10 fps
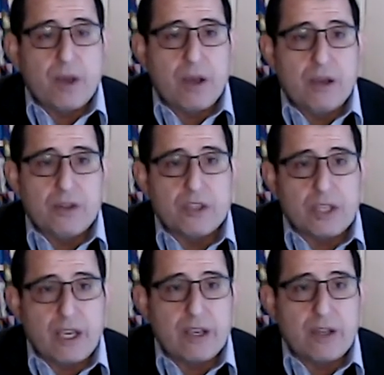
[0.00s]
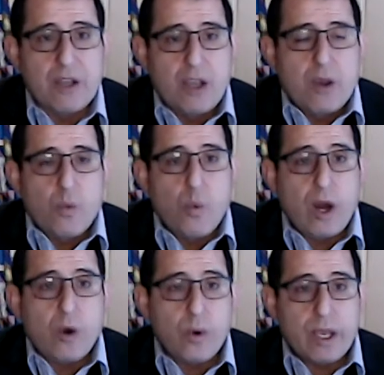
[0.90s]
understand
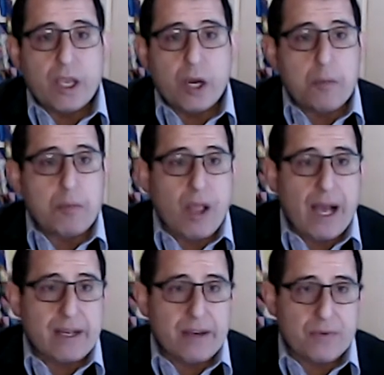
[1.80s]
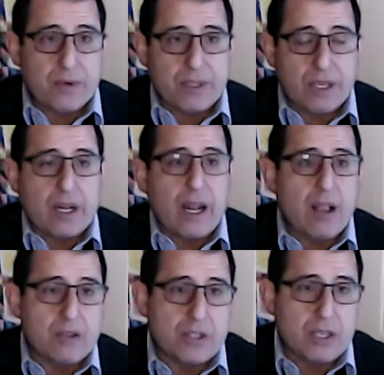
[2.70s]
where we can apply different
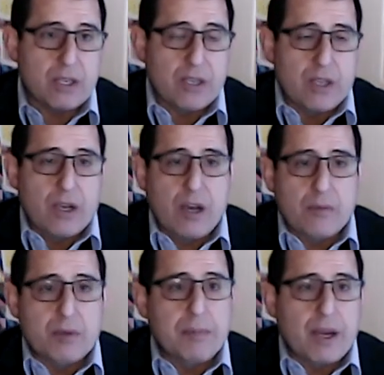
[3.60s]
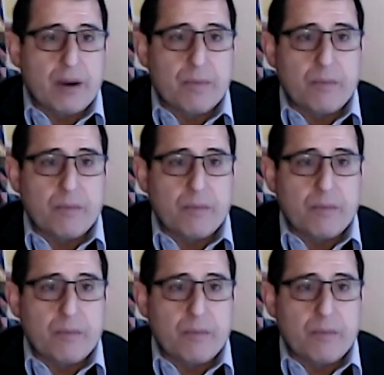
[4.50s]
technology to bear,